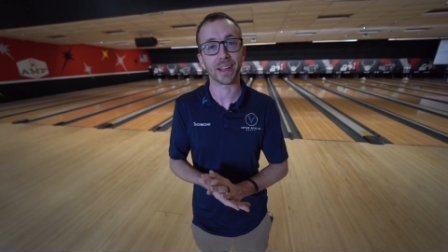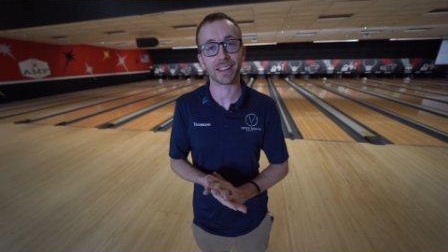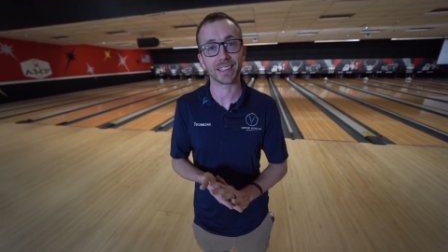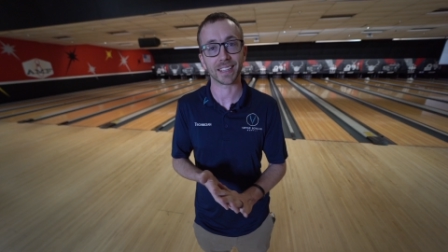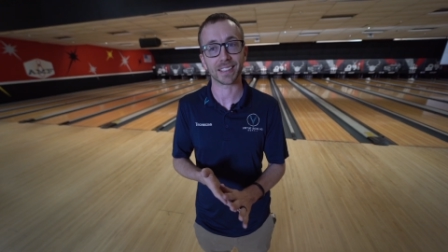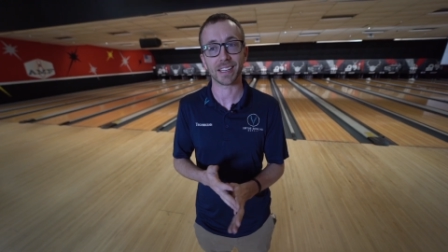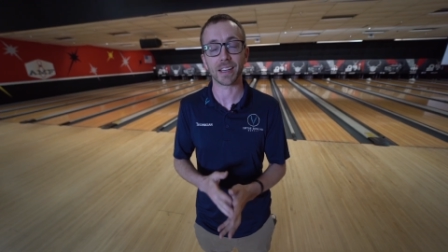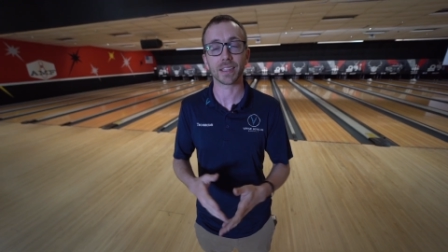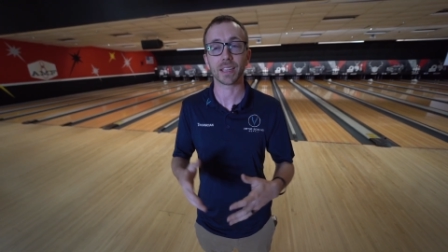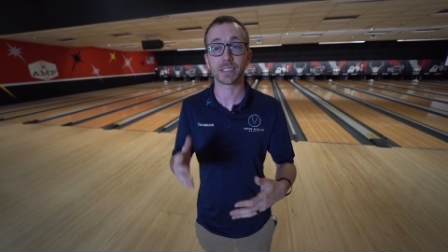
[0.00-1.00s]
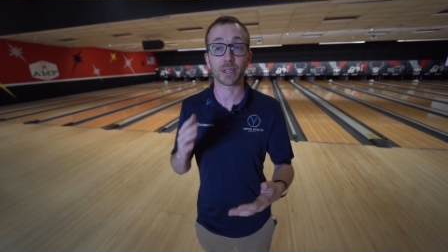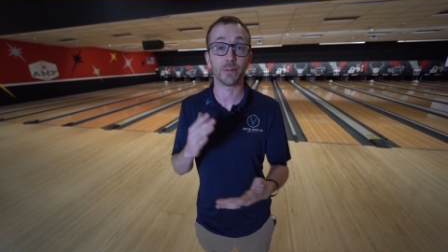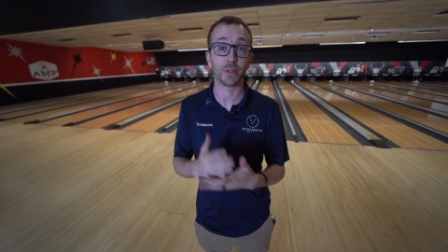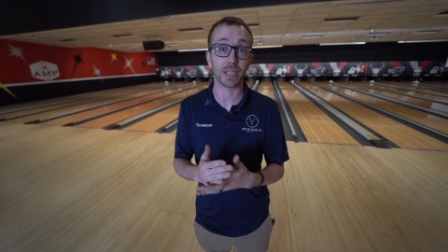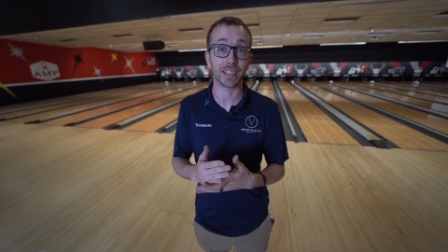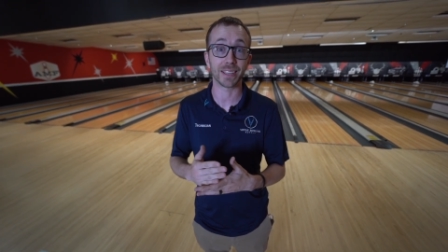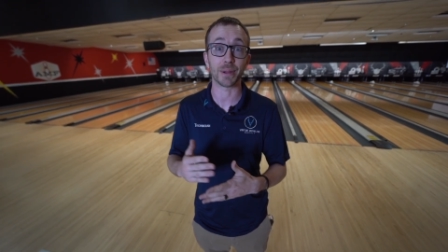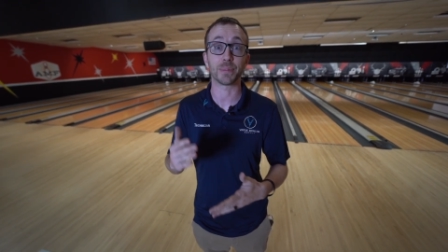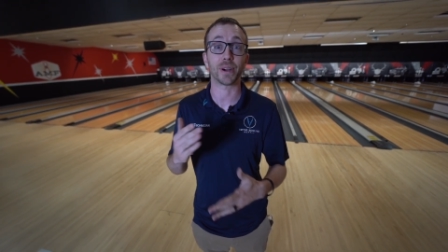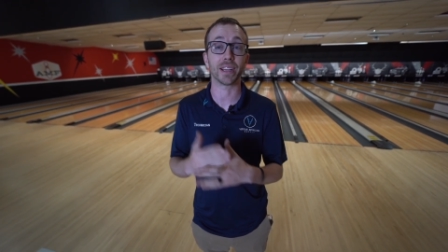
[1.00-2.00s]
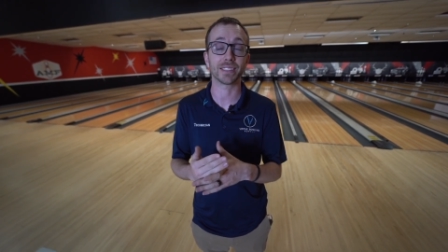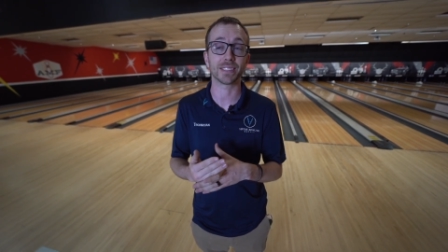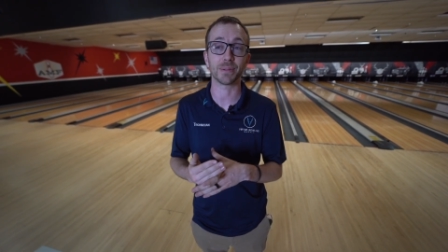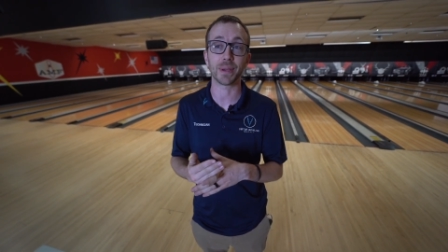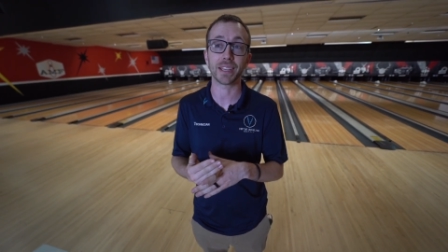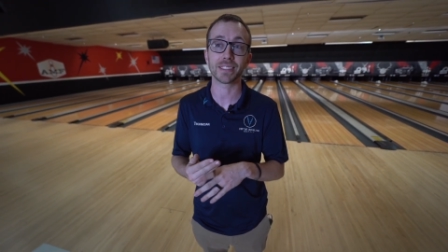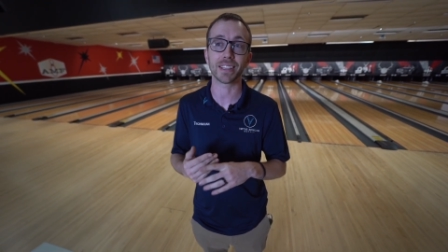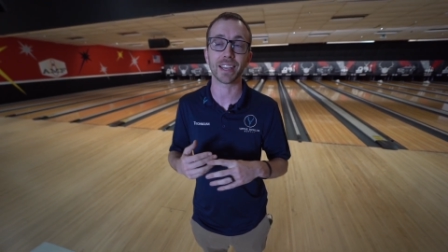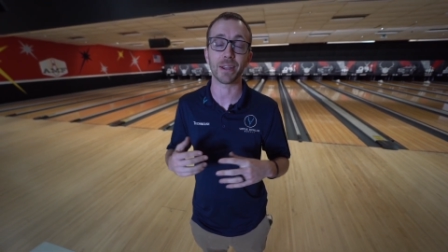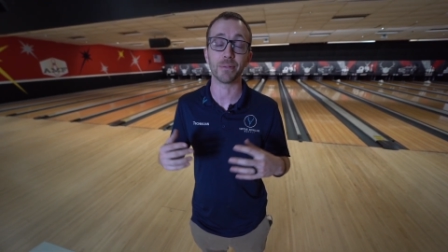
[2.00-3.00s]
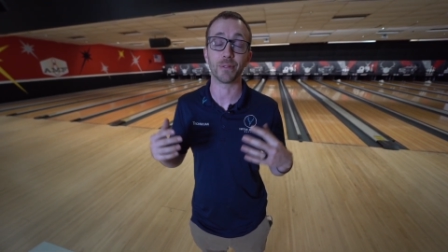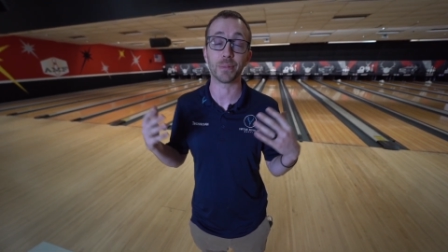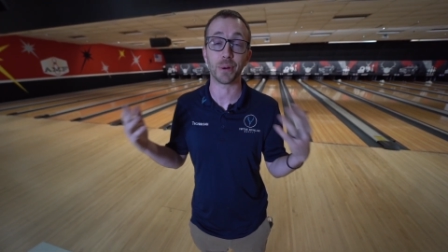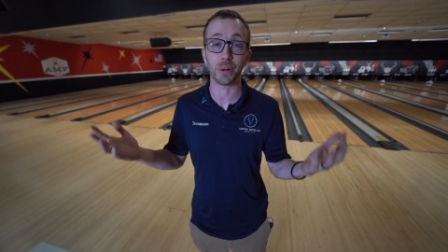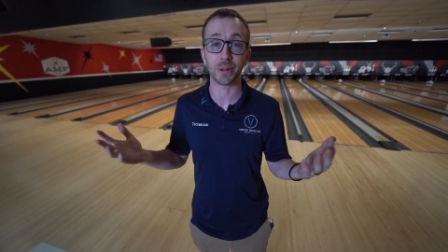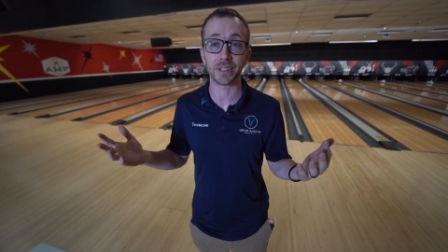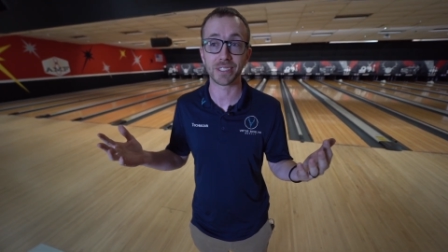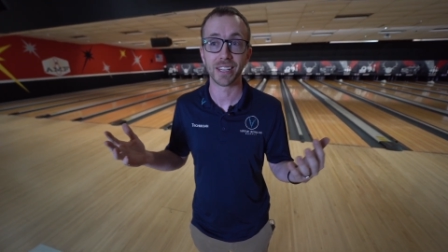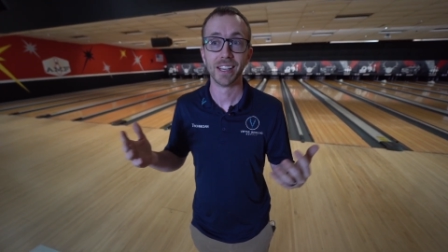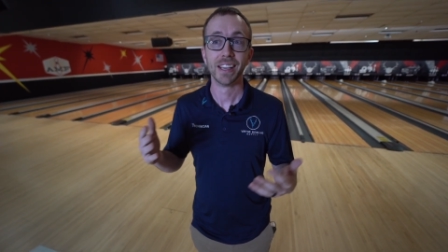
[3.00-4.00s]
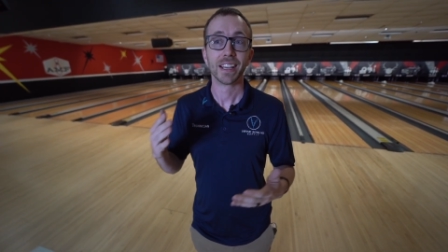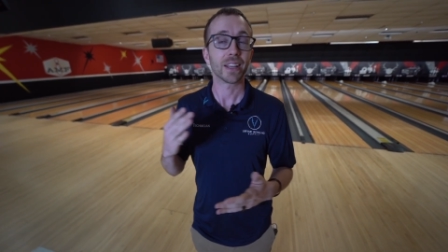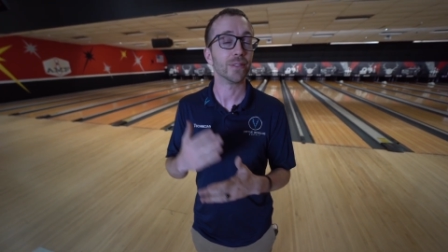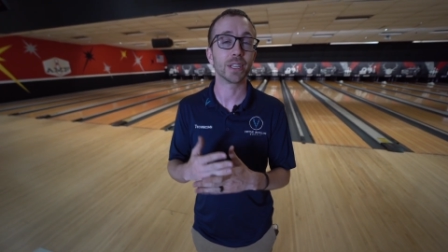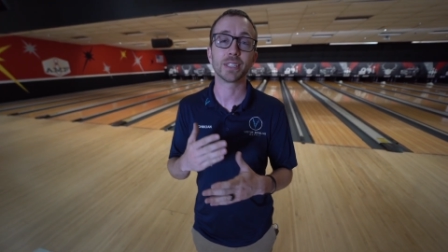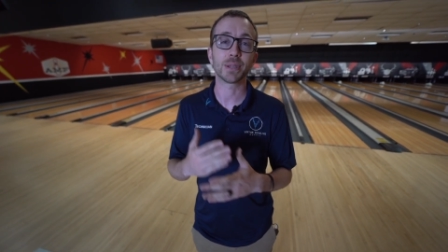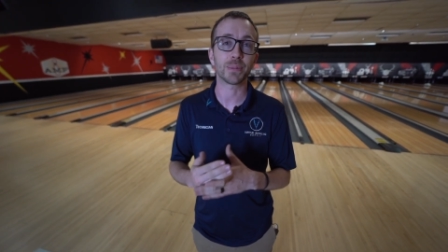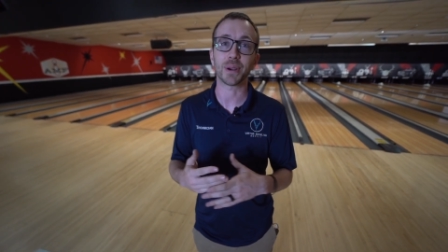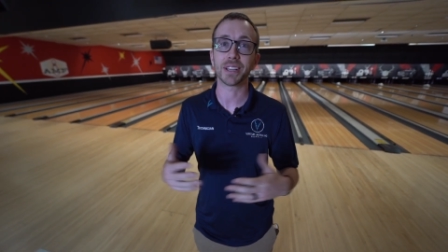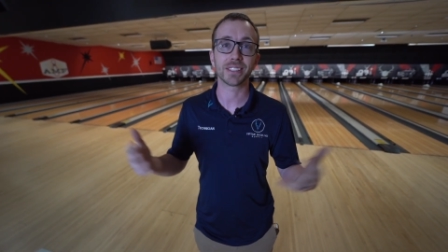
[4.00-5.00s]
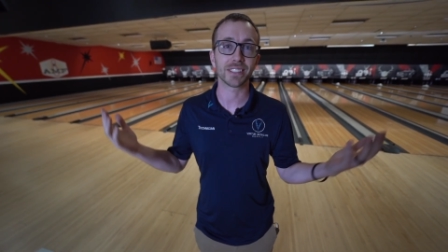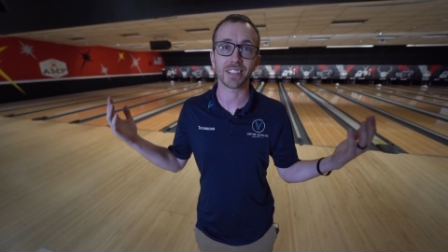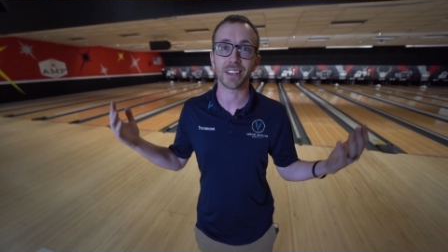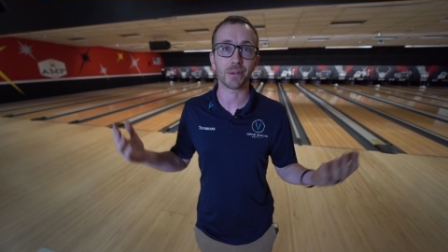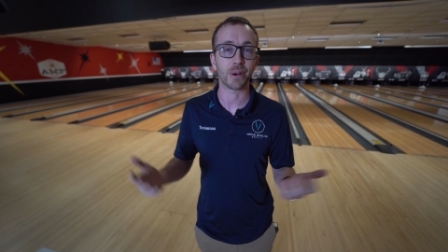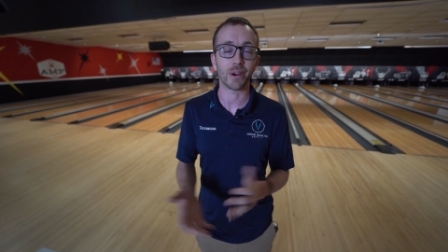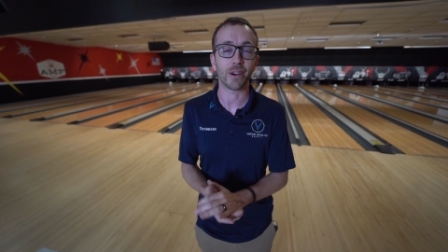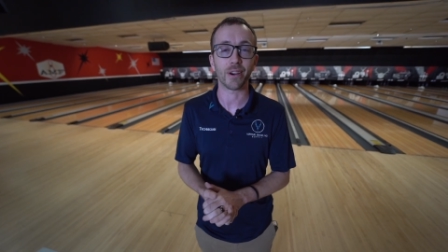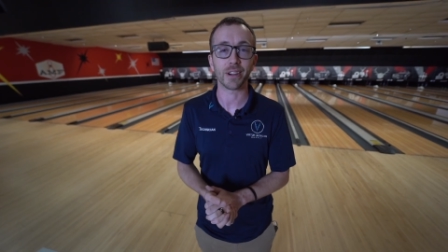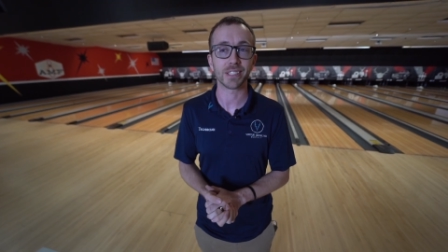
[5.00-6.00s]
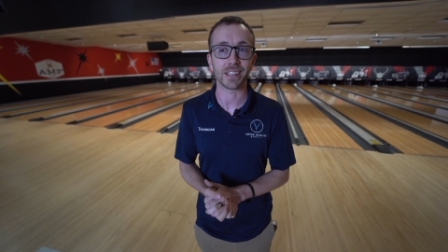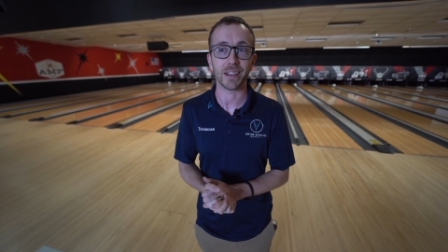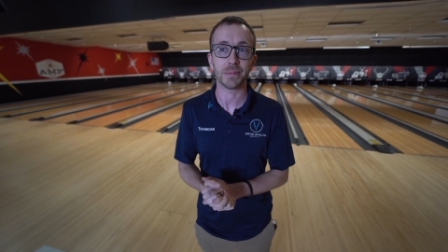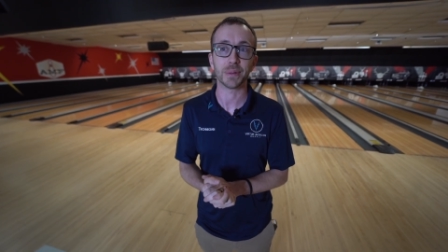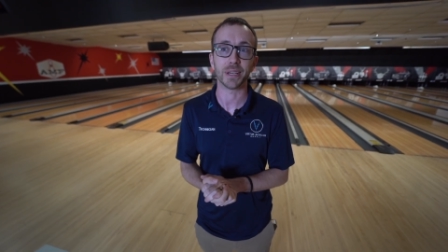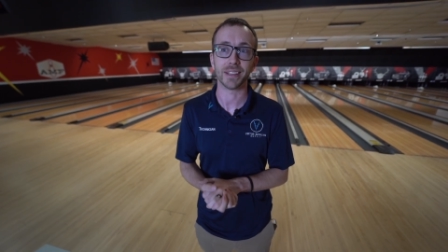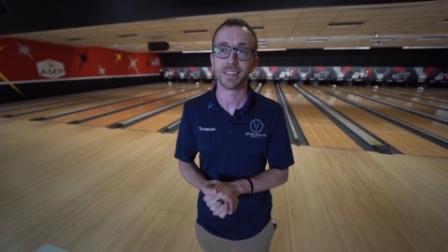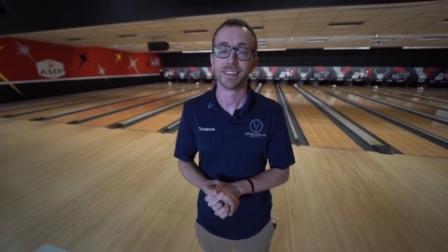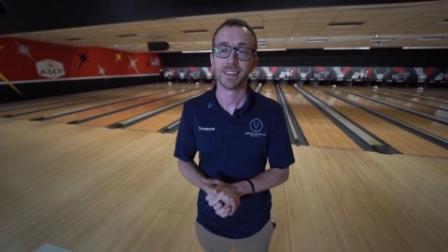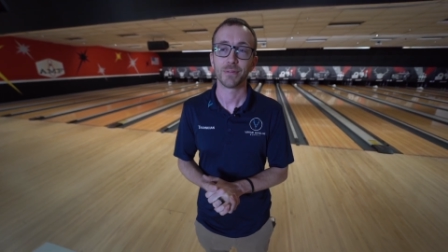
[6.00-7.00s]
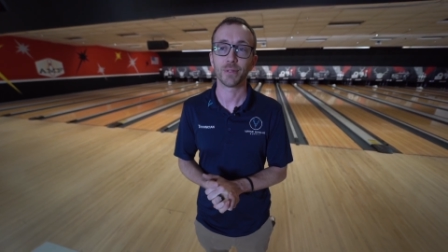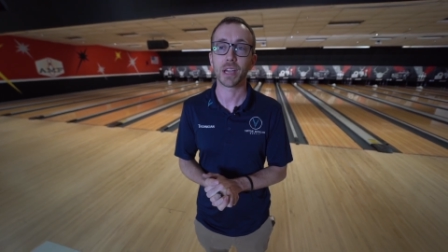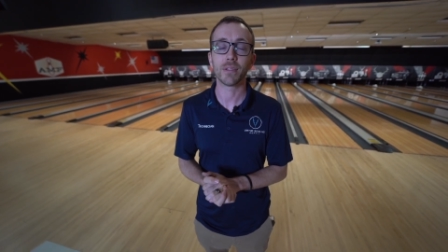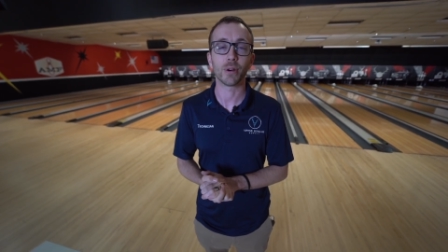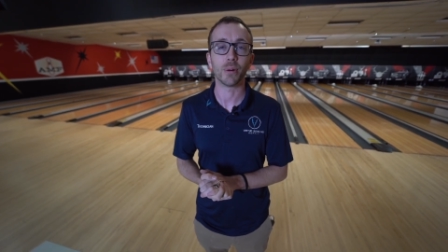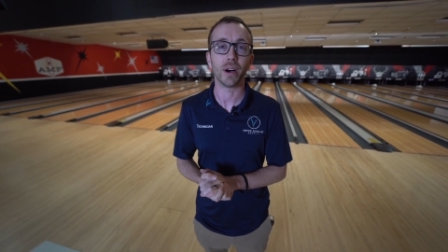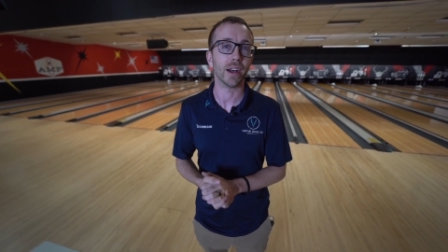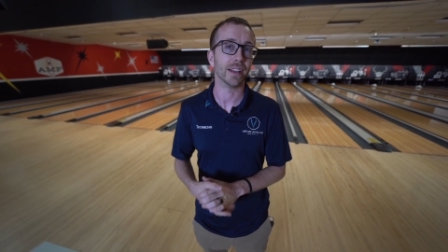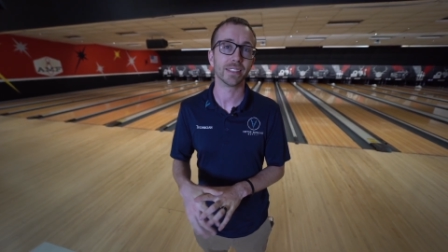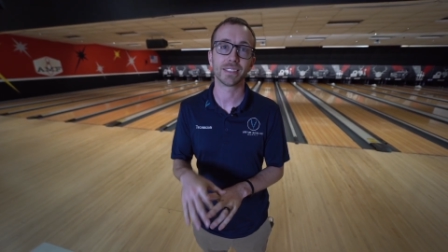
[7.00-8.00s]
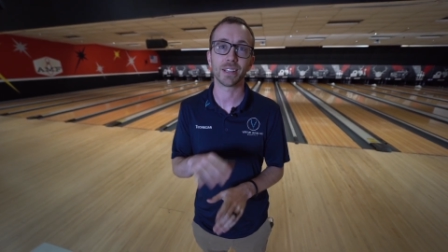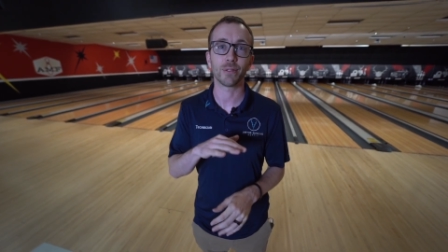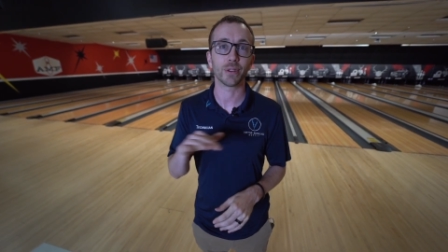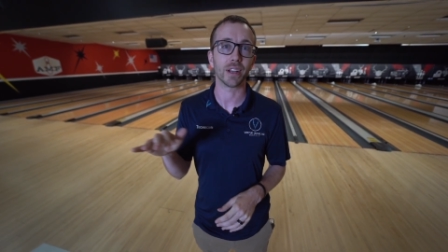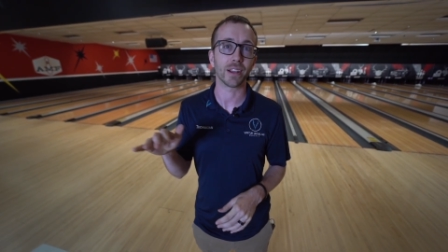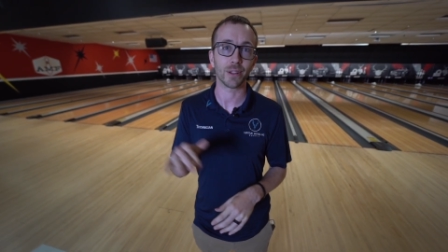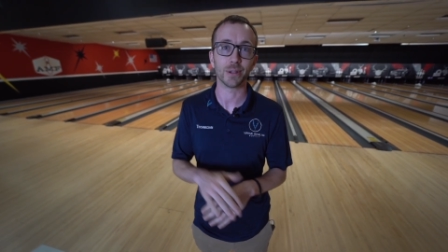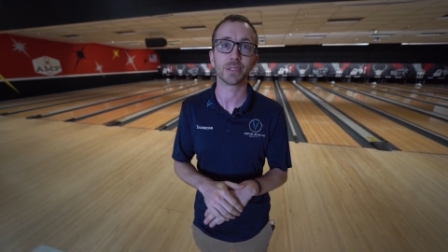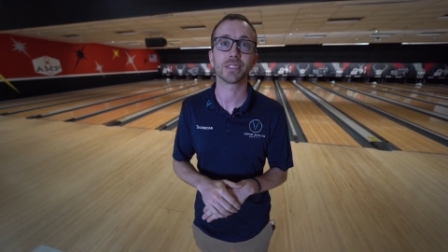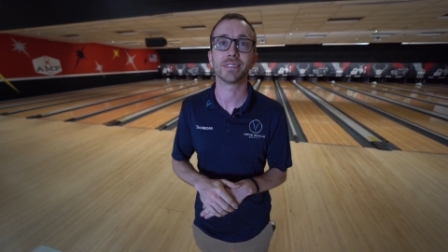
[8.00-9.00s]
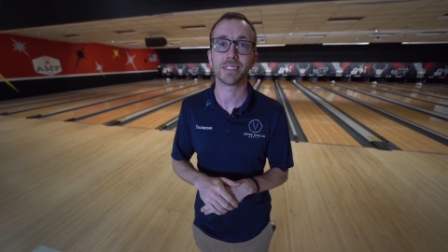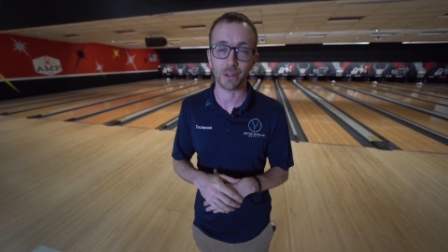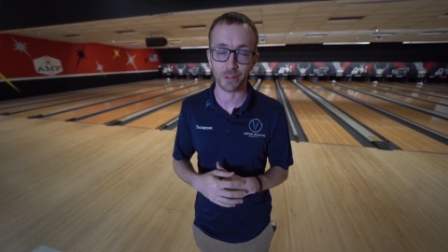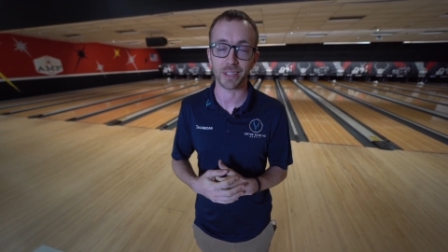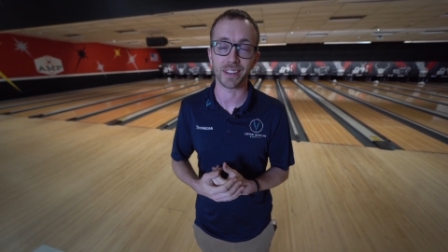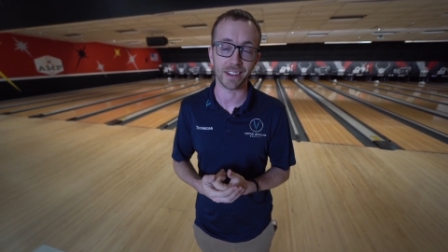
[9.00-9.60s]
I think it I think it's convenient, the price is amazing, and for bowlers, convenience and price is like where our heart's at. But flavor-wise, definitely not close, definitely the